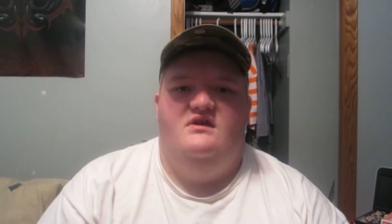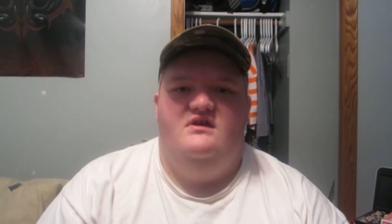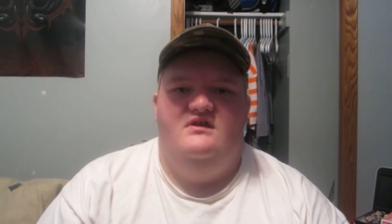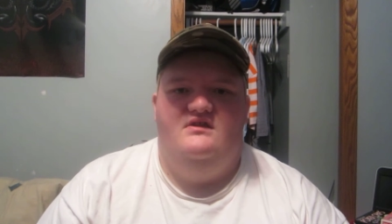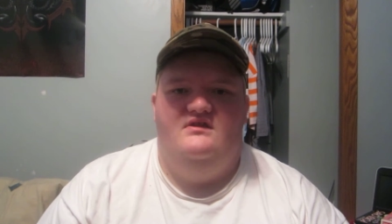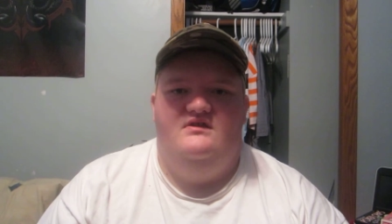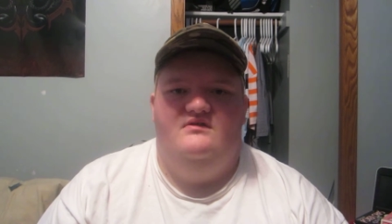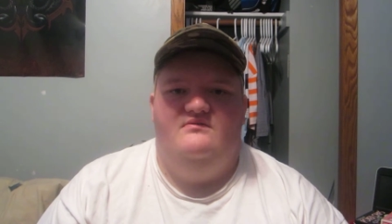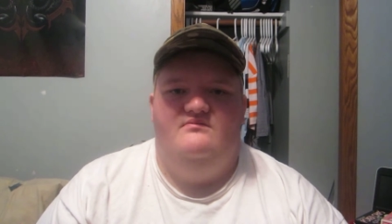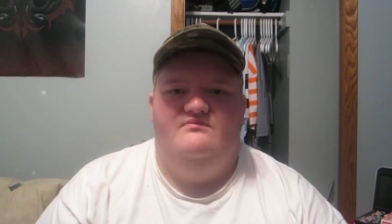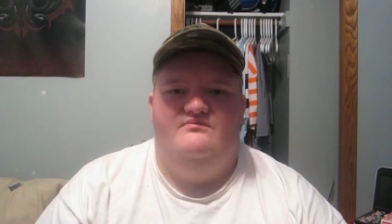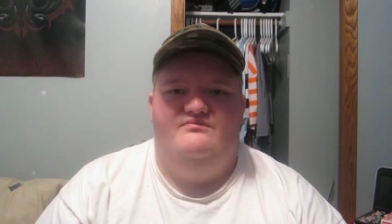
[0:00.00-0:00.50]
And
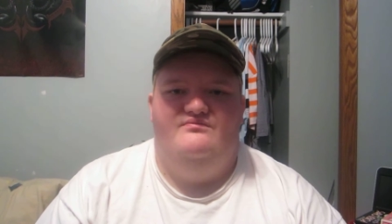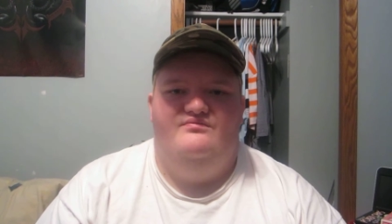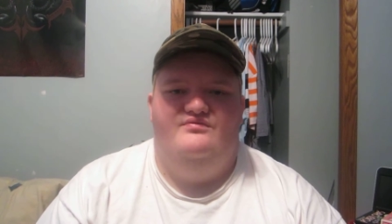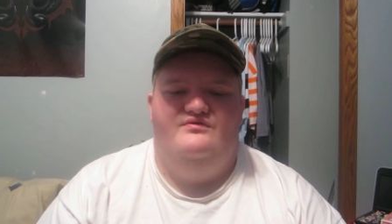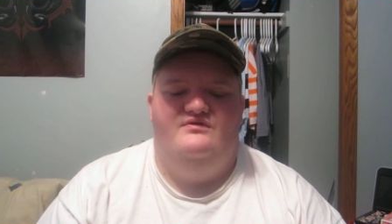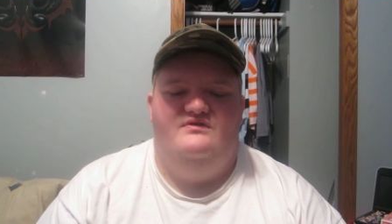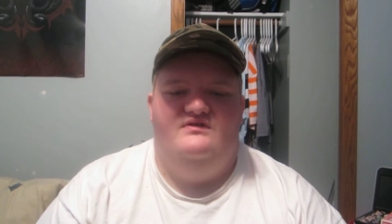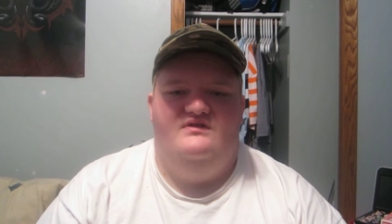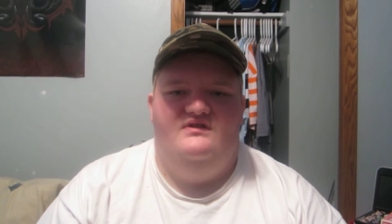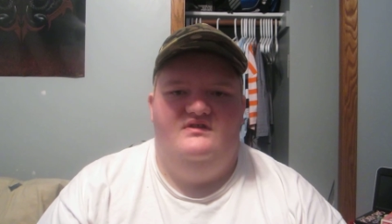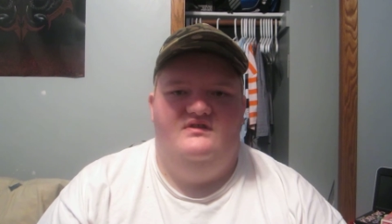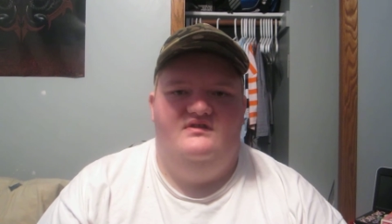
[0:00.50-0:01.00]
then
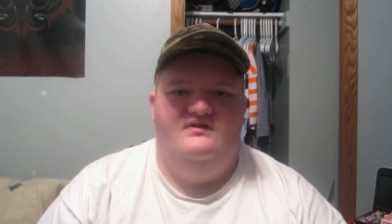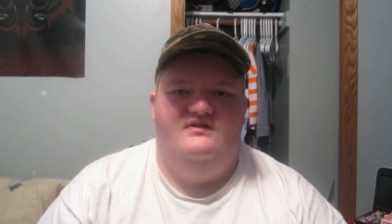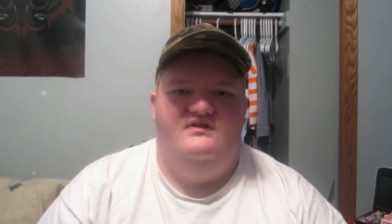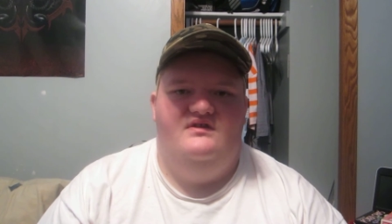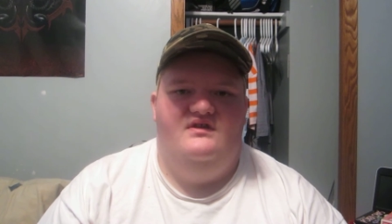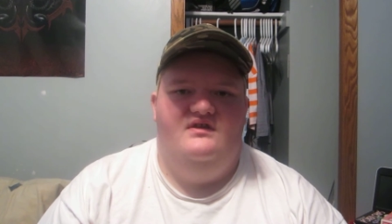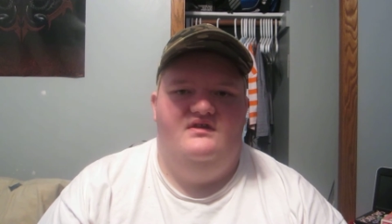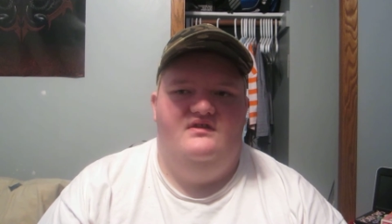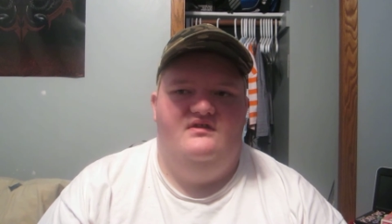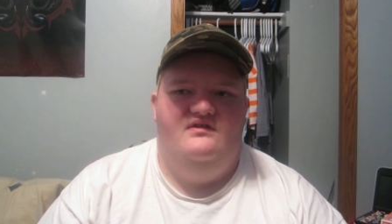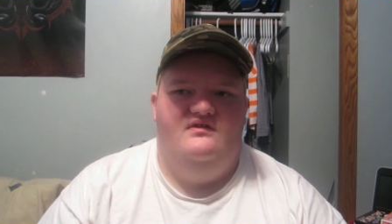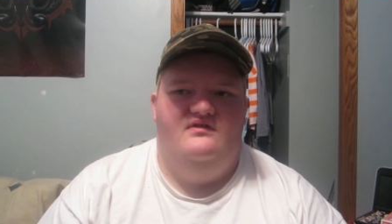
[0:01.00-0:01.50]
put that
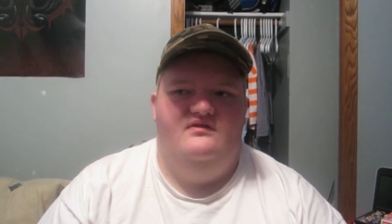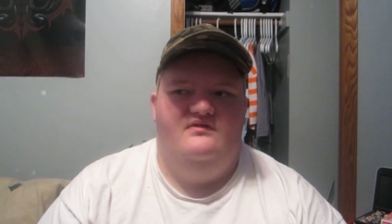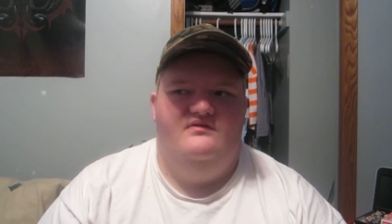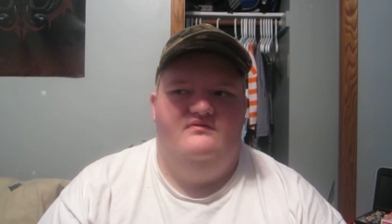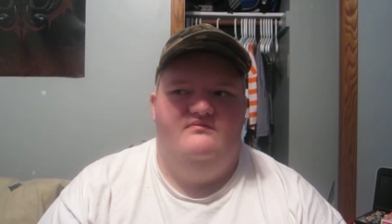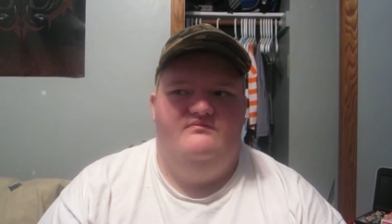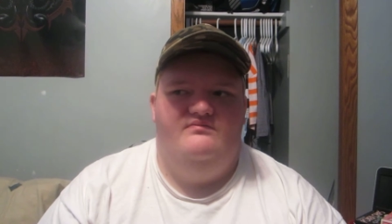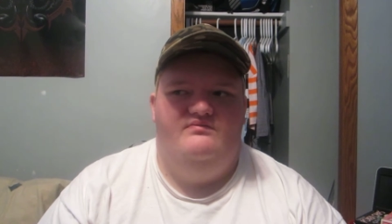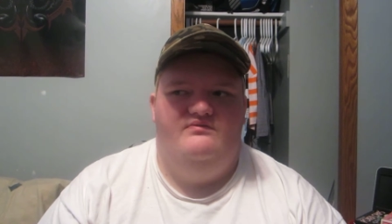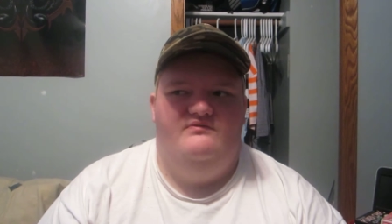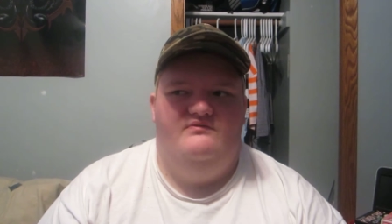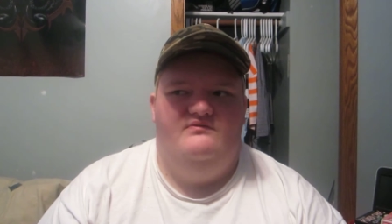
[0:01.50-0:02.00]
kind of like,
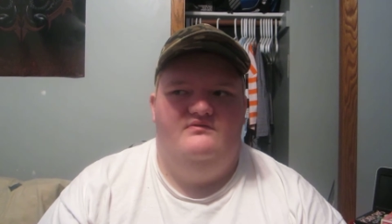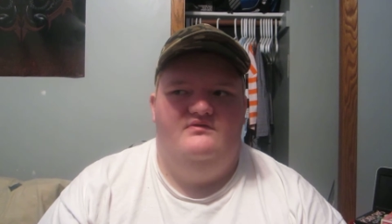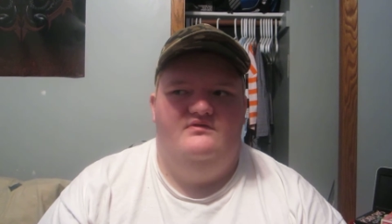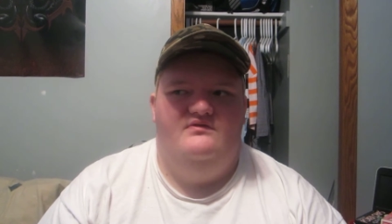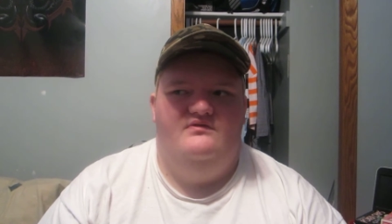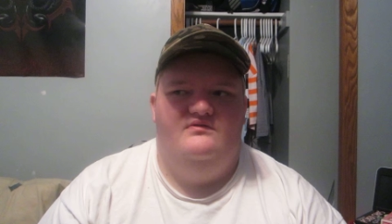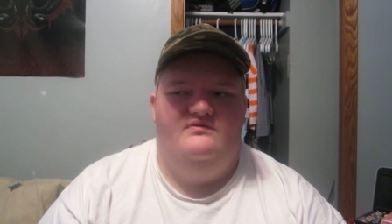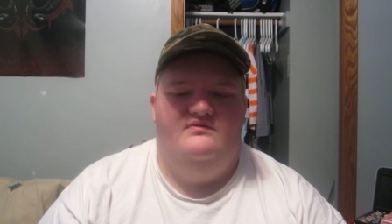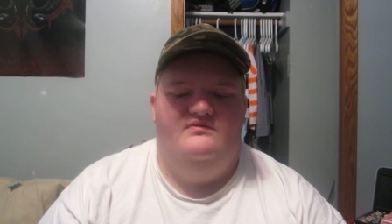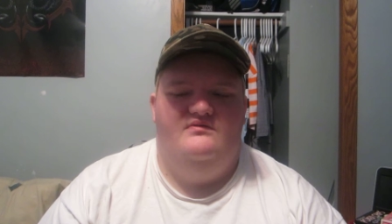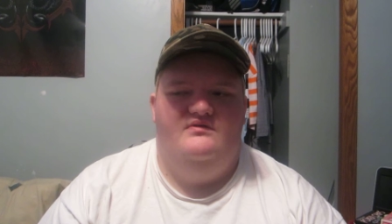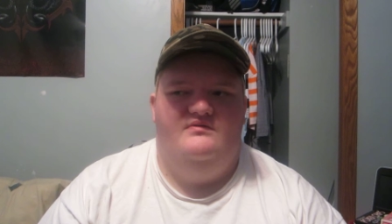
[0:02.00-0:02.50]
you
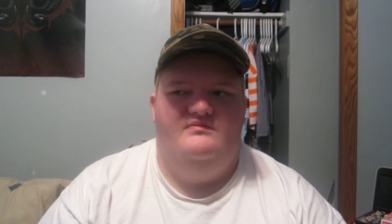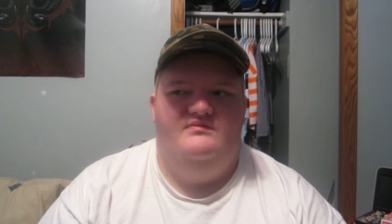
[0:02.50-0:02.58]
know,